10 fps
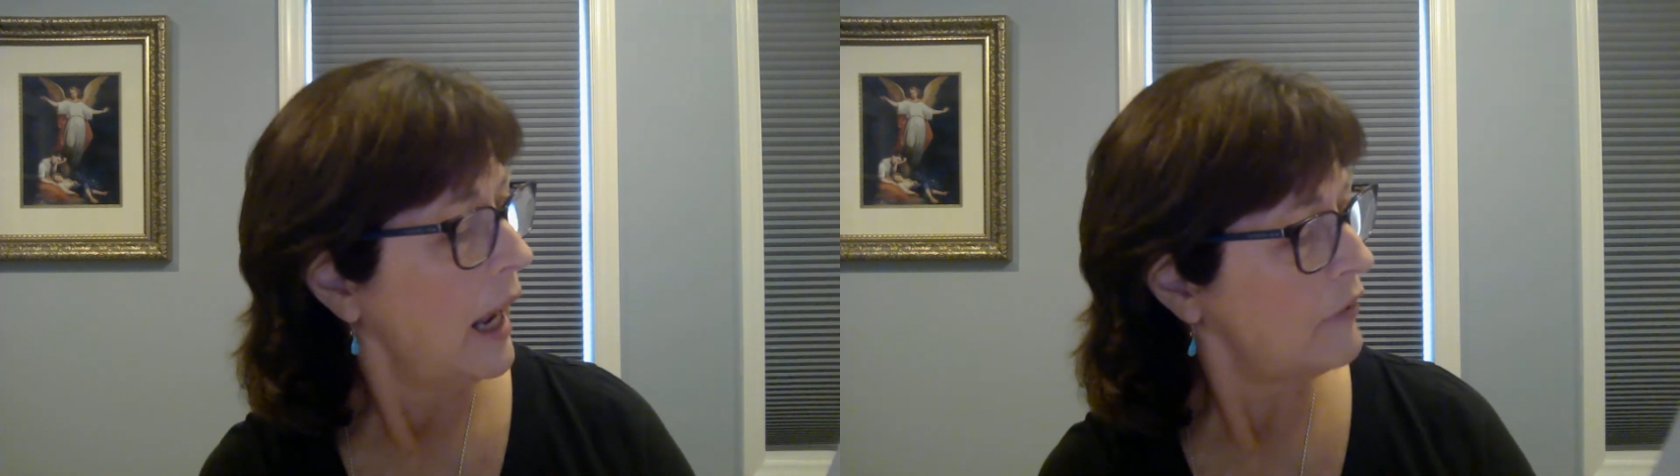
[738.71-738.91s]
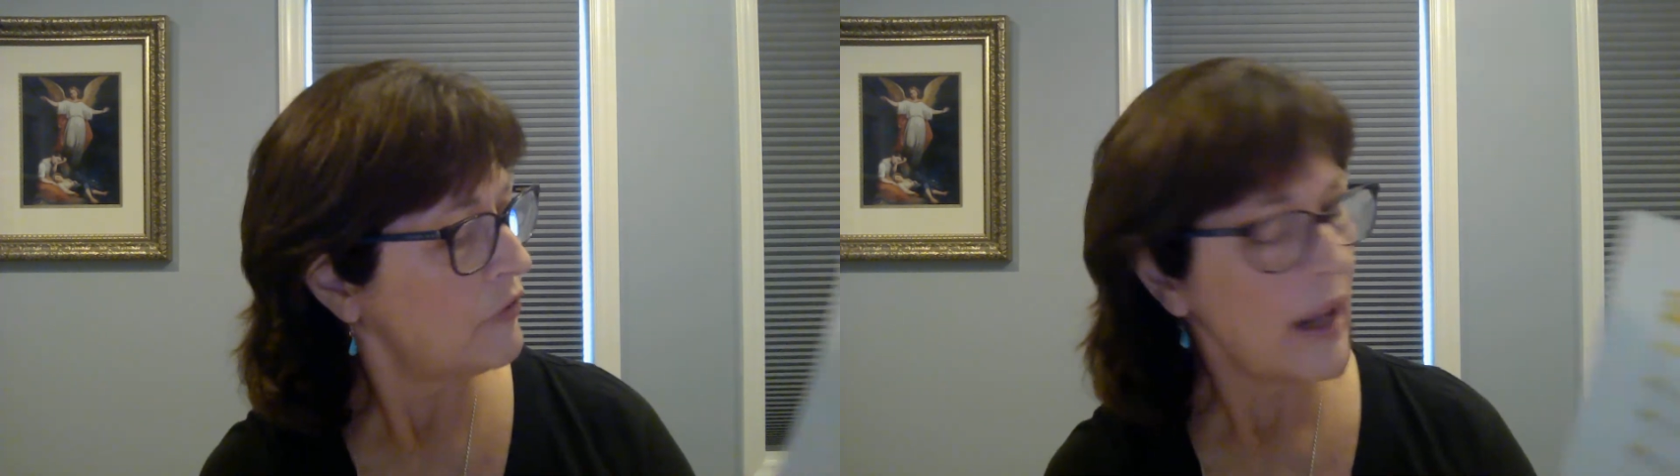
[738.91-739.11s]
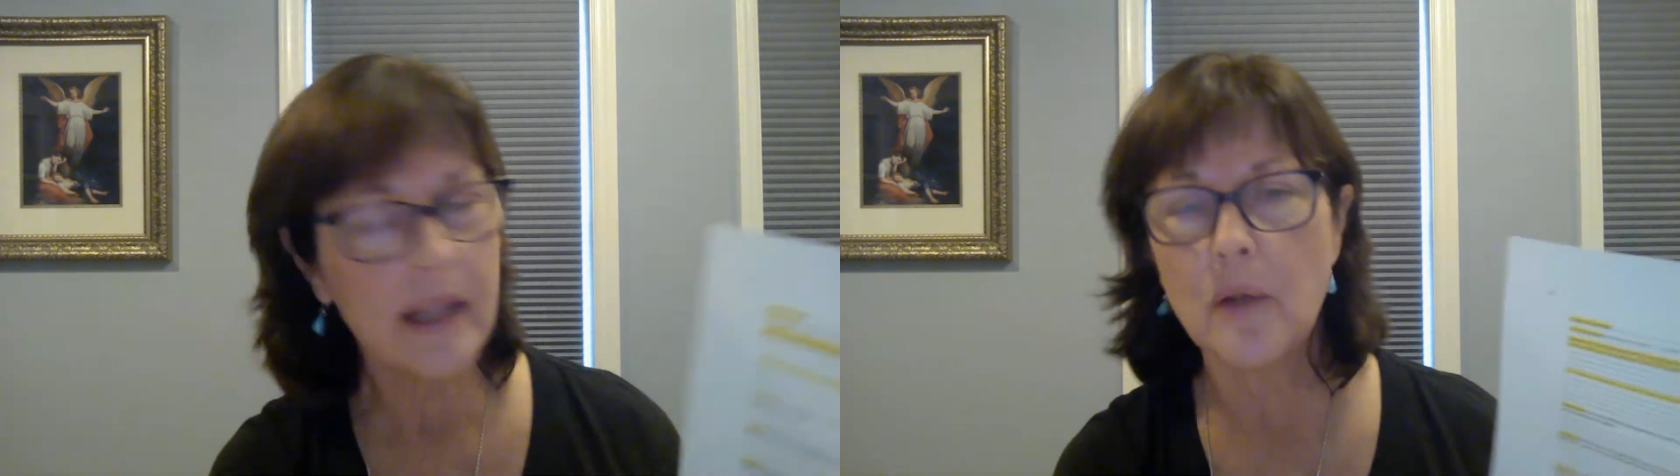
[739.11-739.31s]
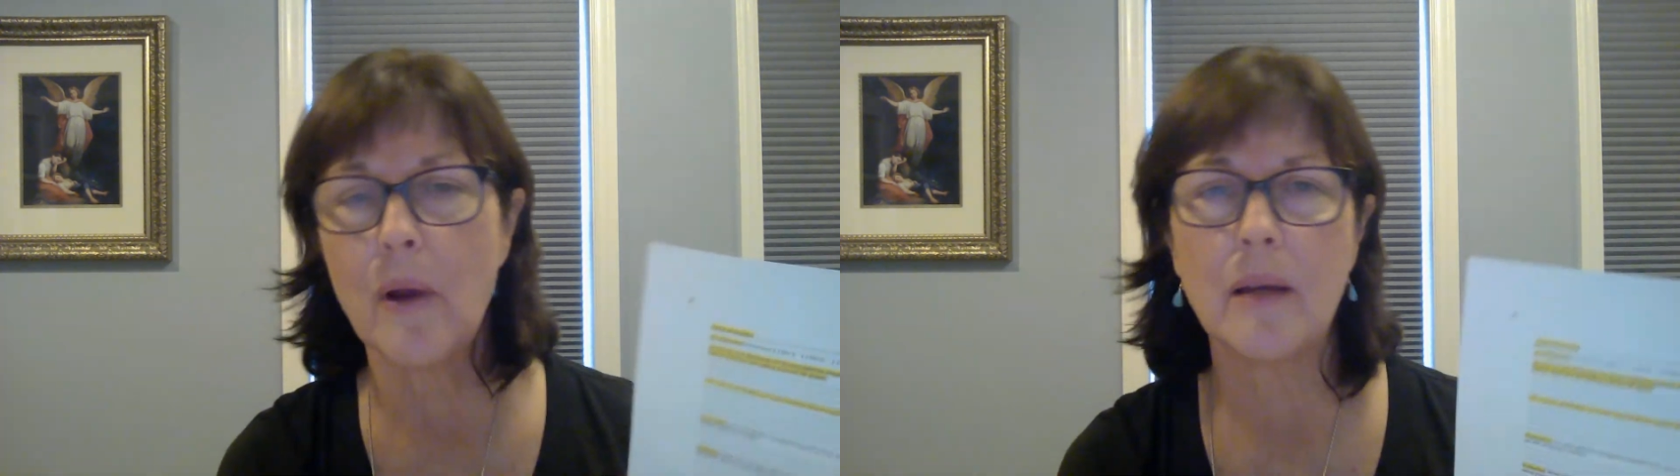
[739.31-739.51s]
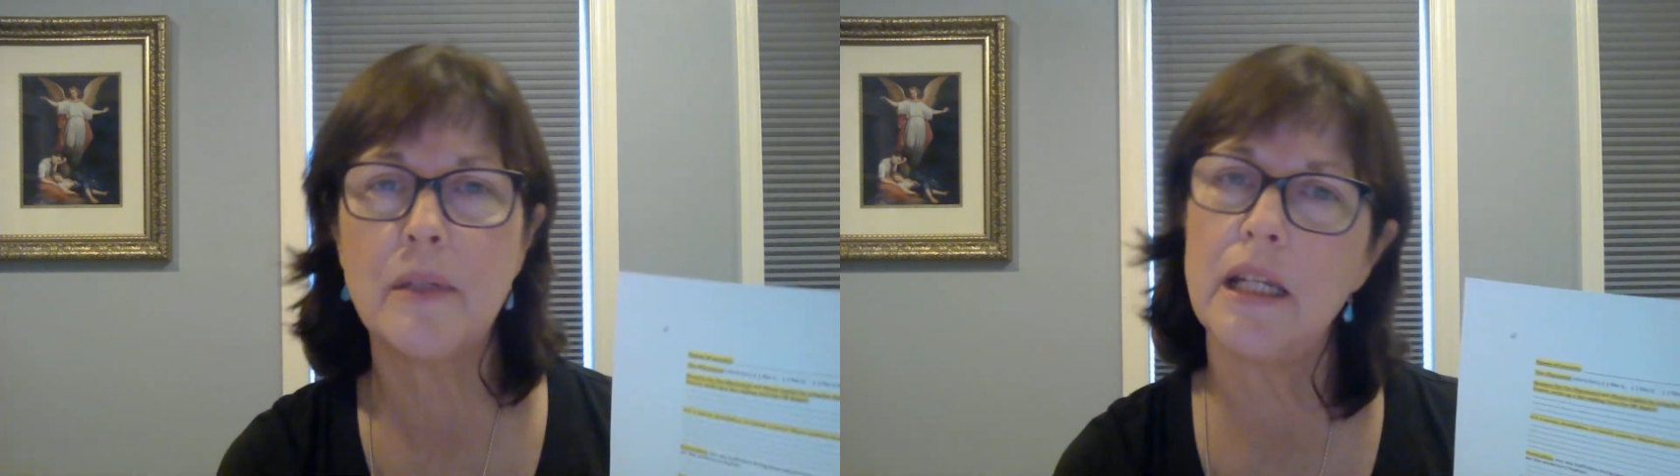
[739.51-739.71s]
And finally, the
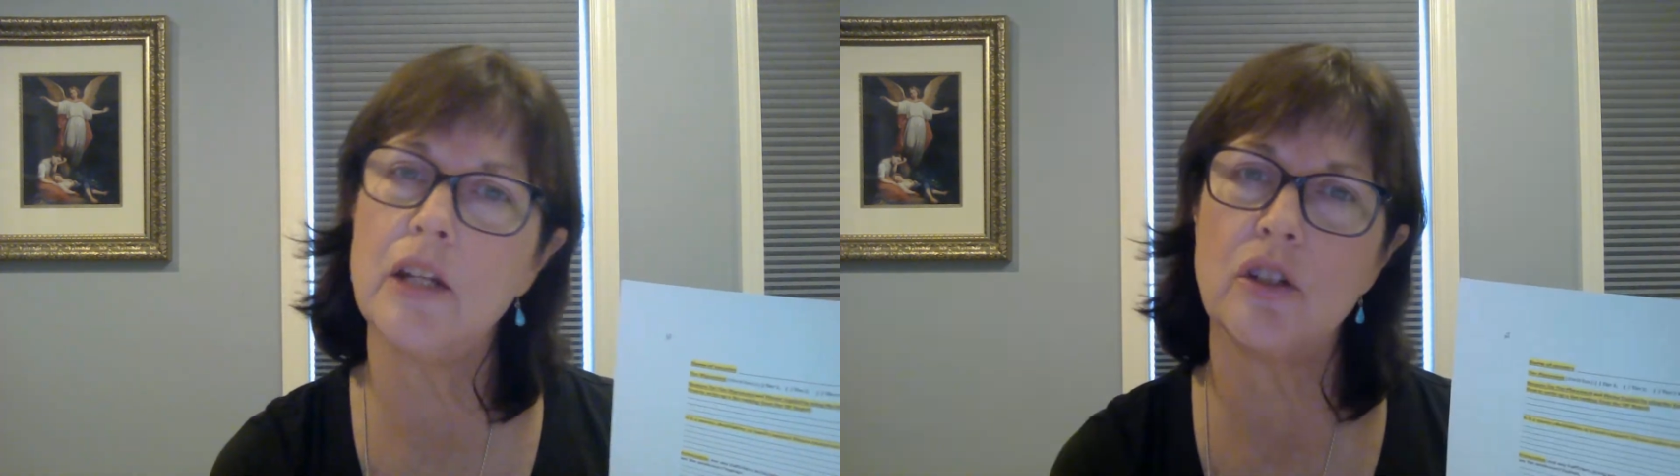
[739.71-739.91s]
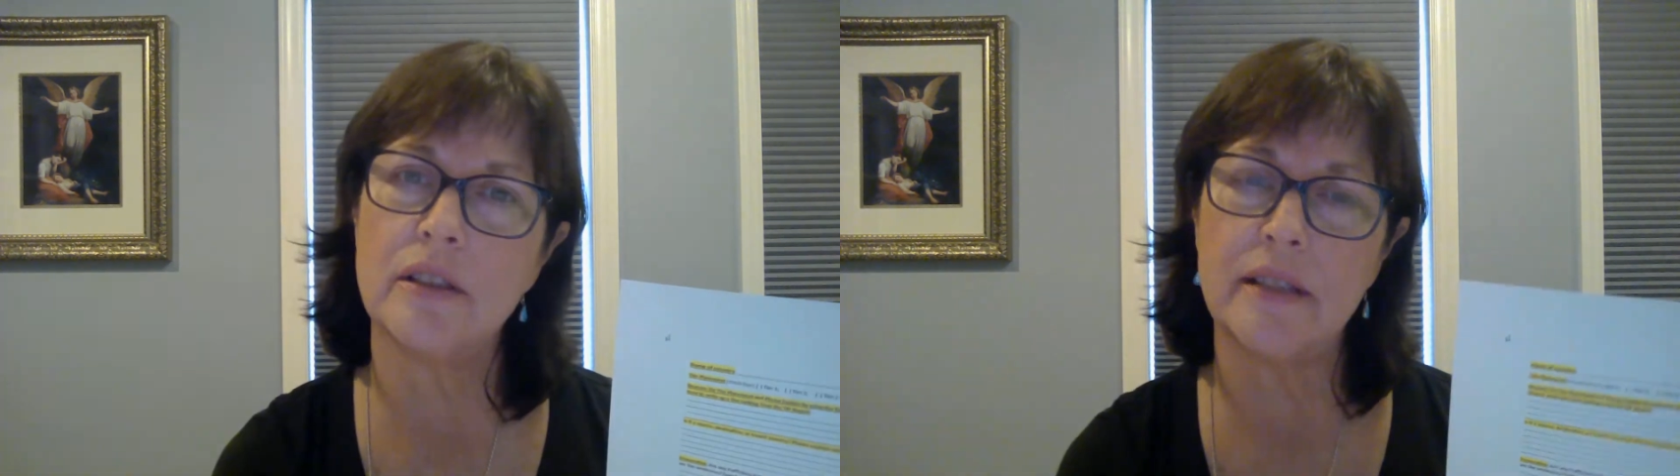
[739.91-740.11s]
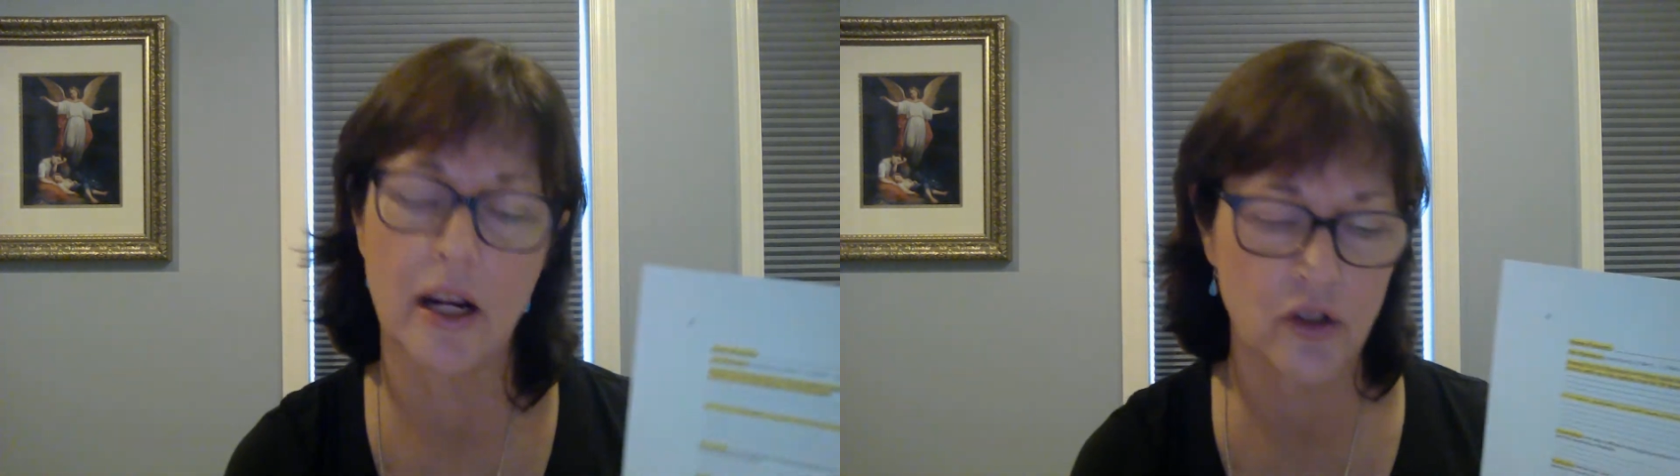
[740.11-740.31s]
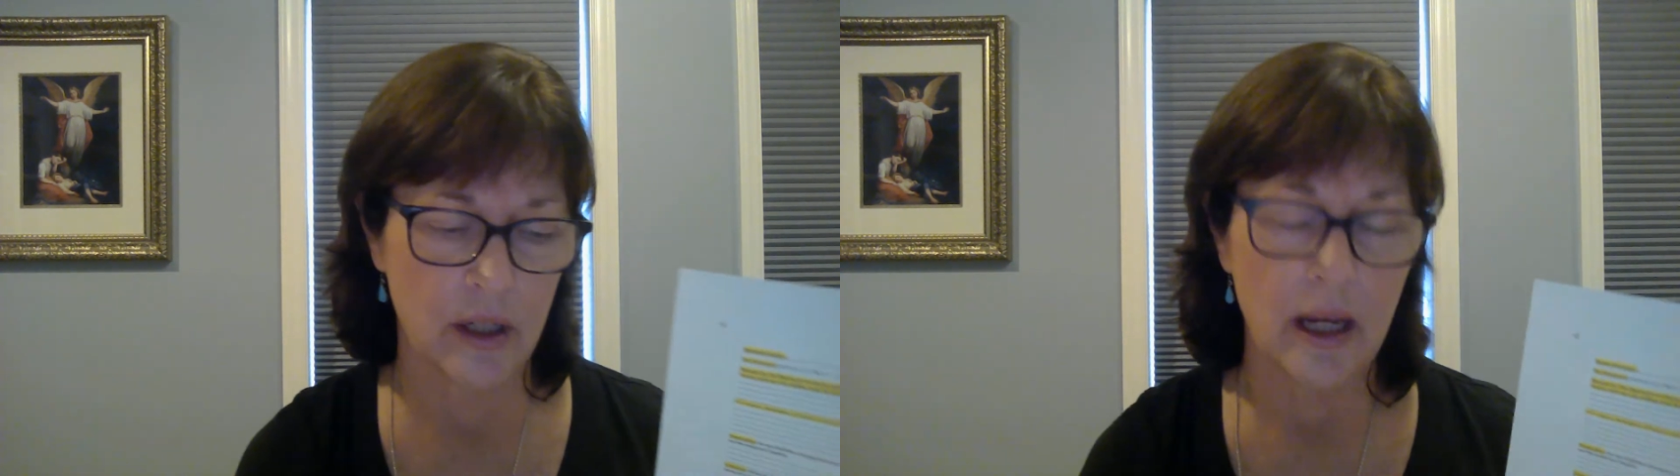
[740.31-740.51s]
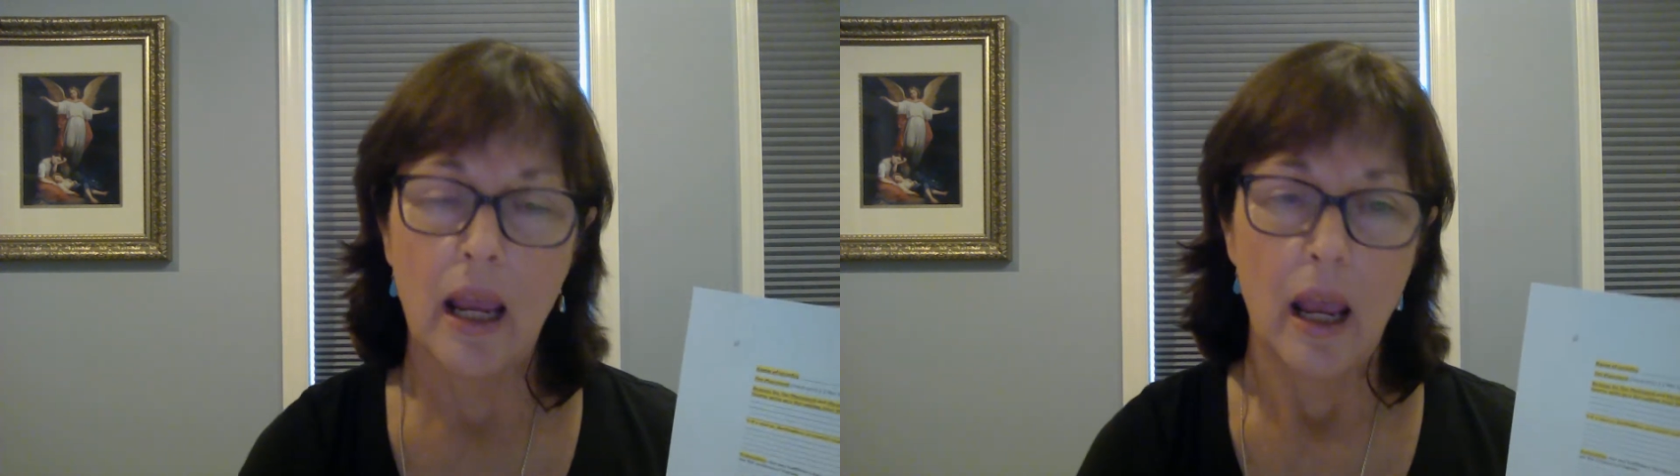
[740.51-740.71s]
recommendation section.